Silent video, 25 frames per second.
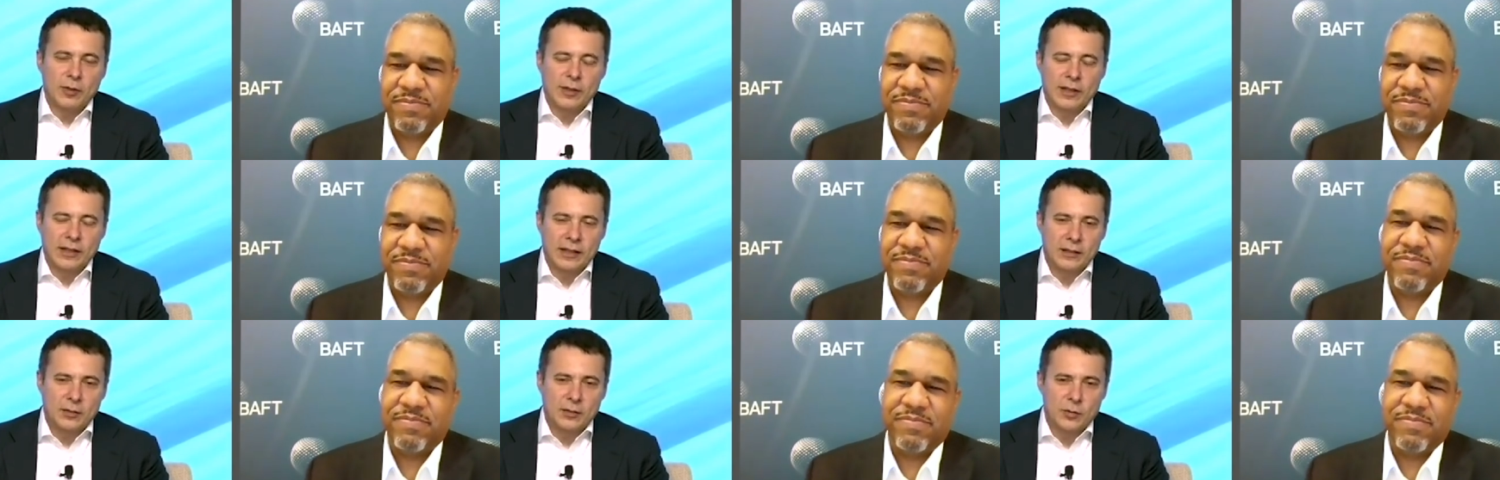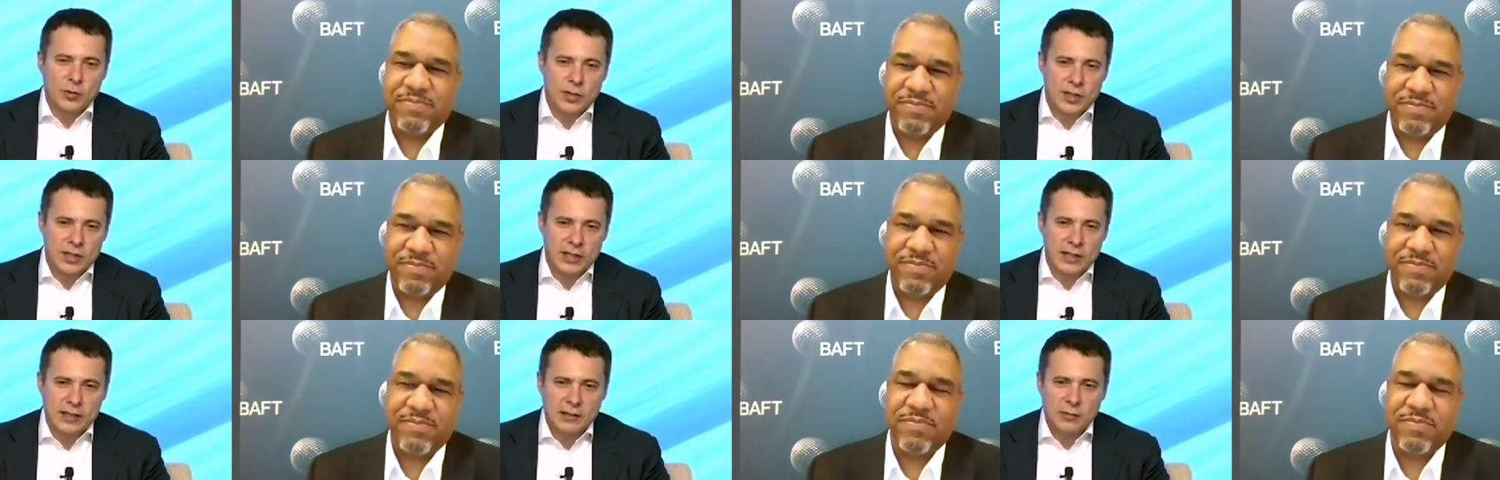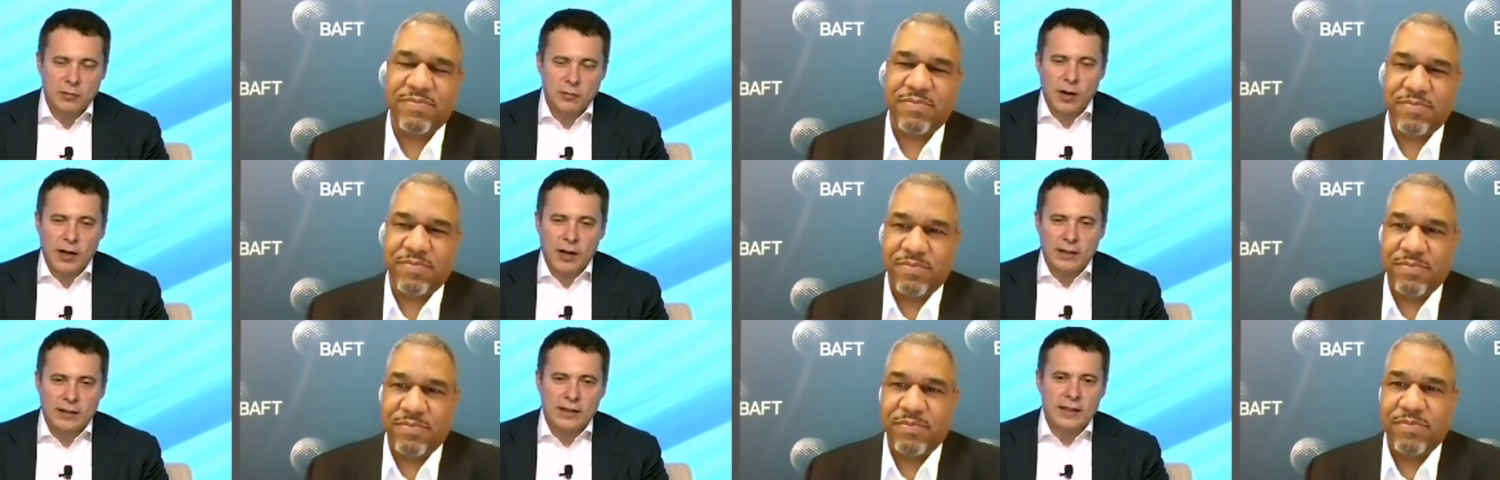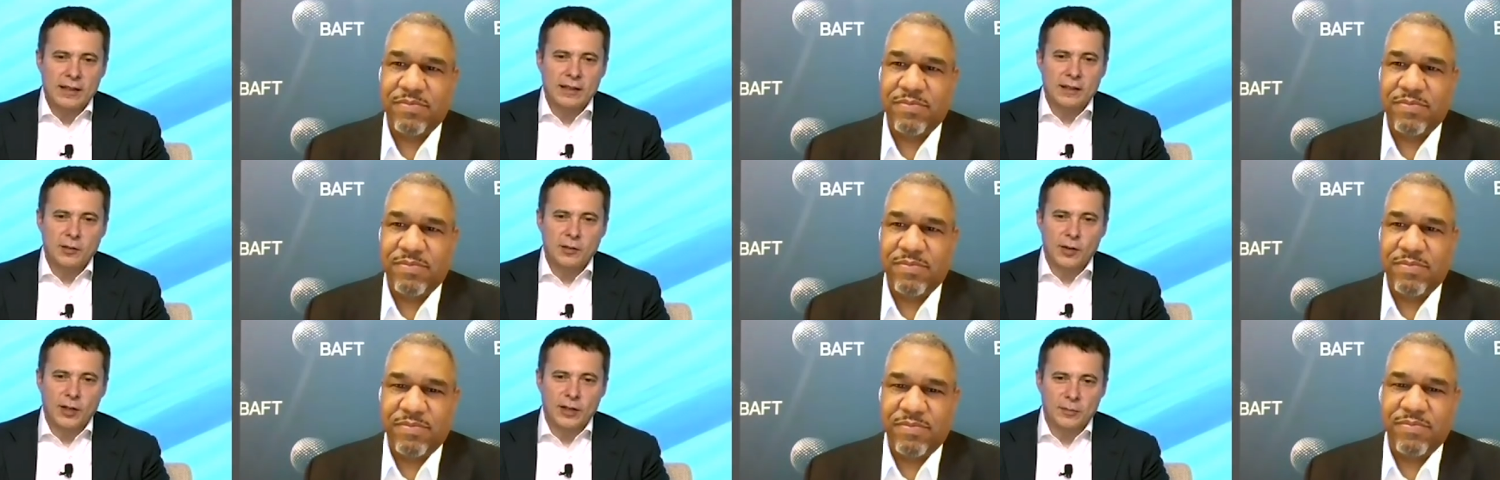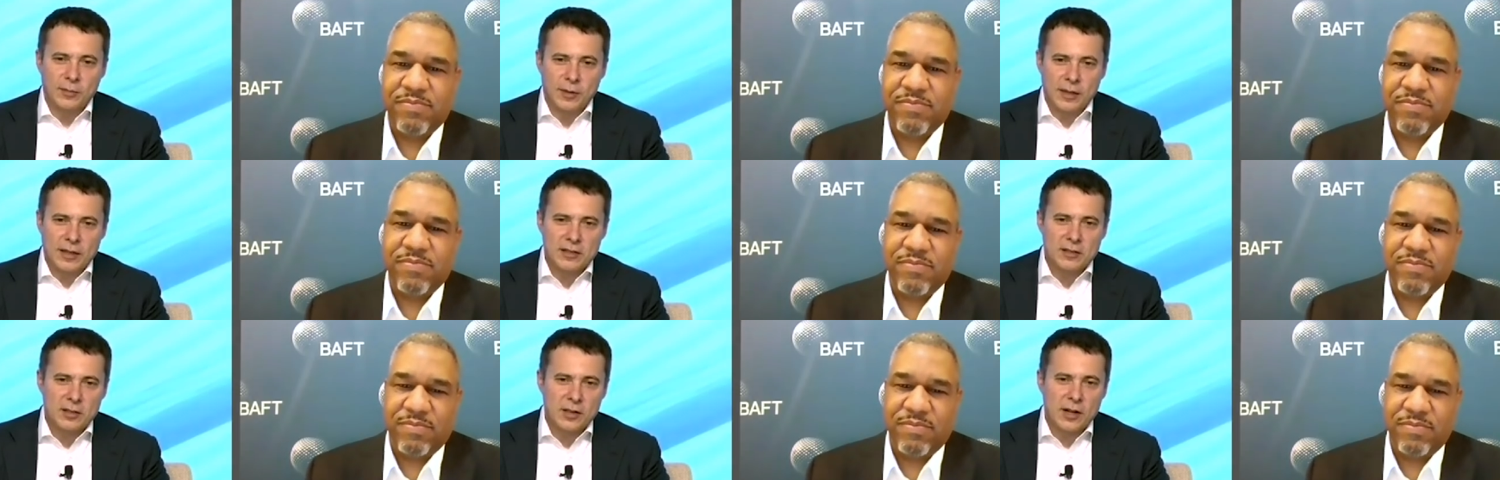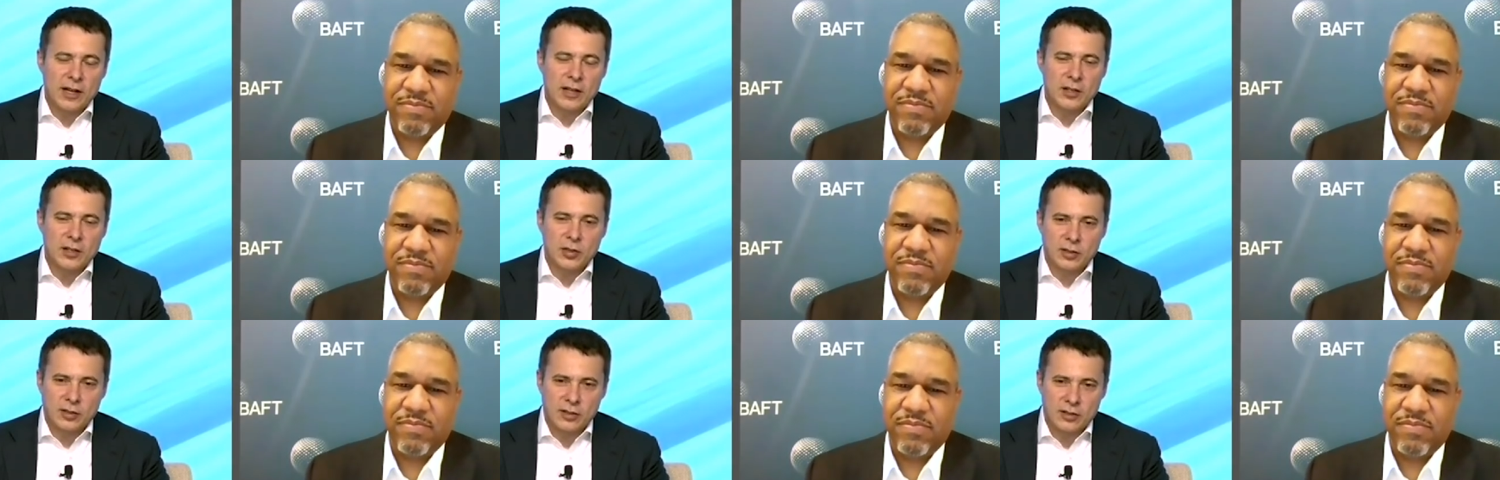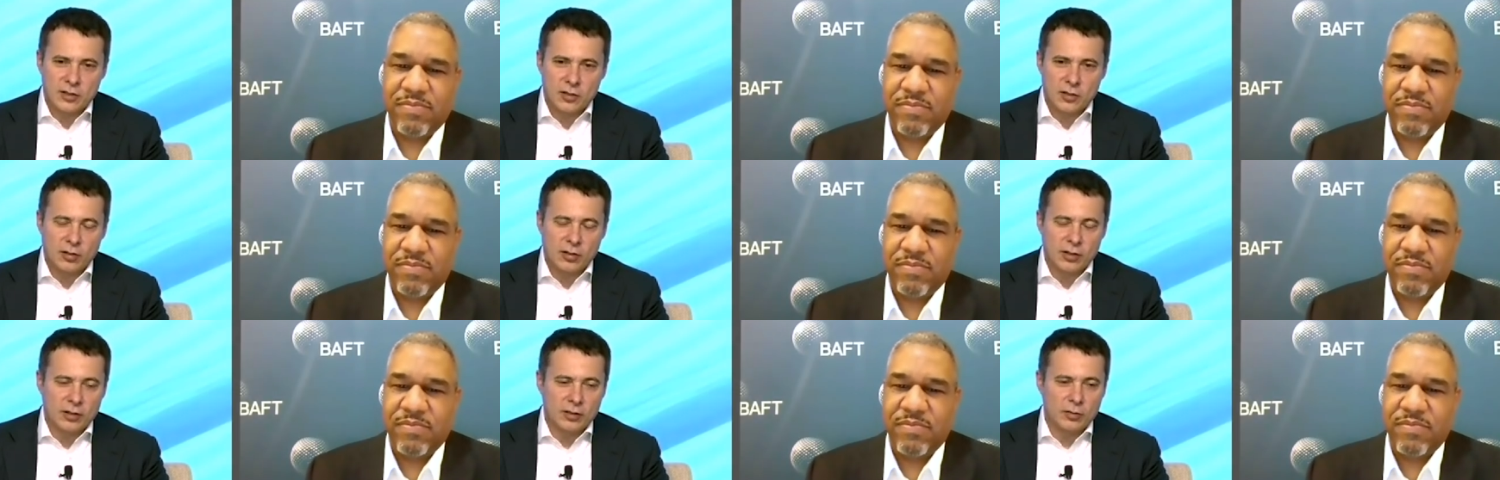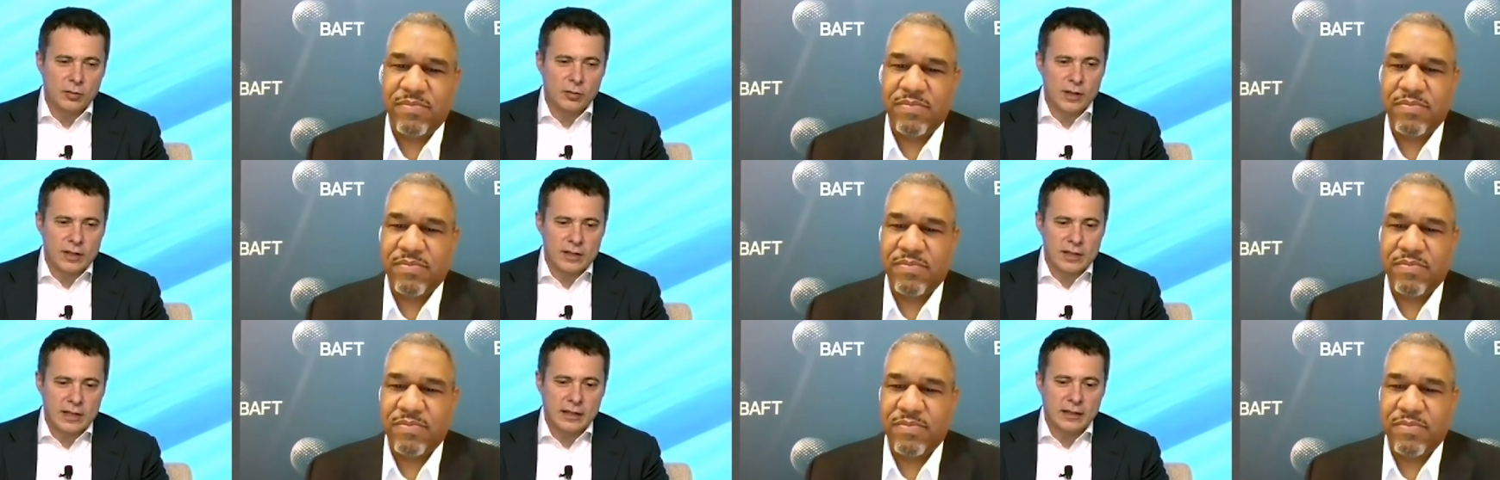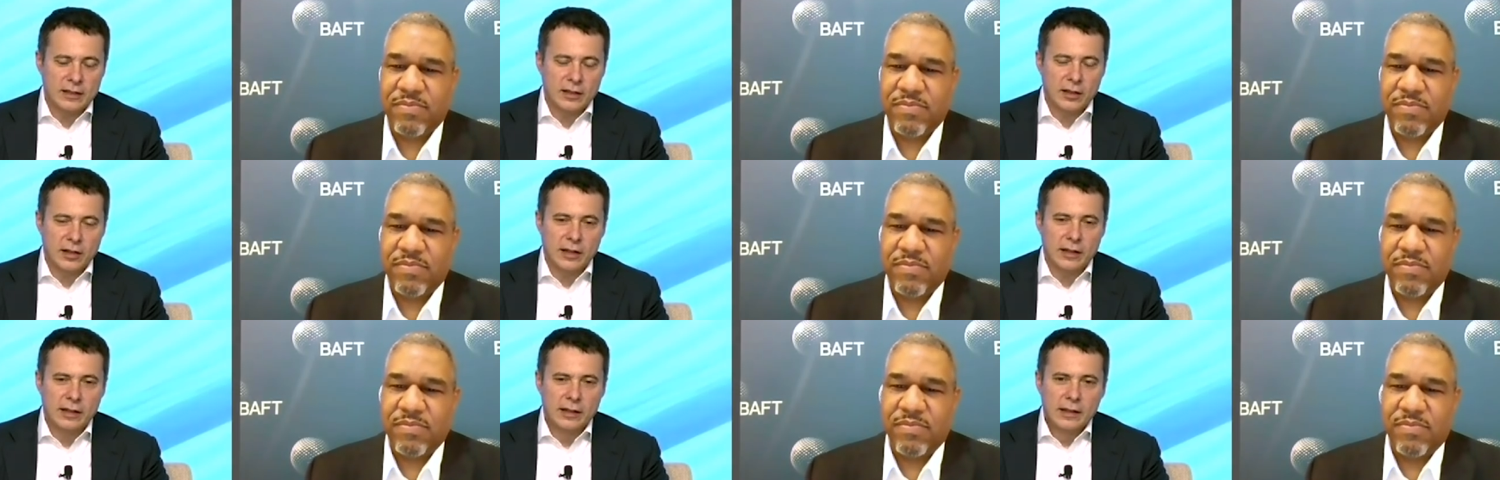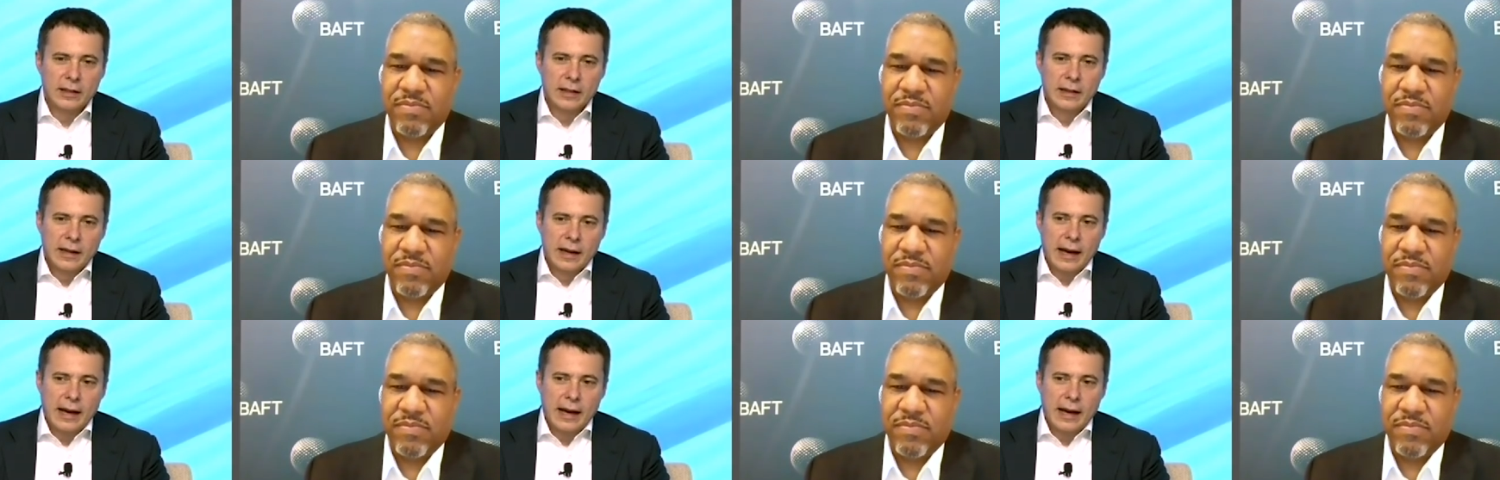Speaker 1: We need to see what the new administration is going to do, etc.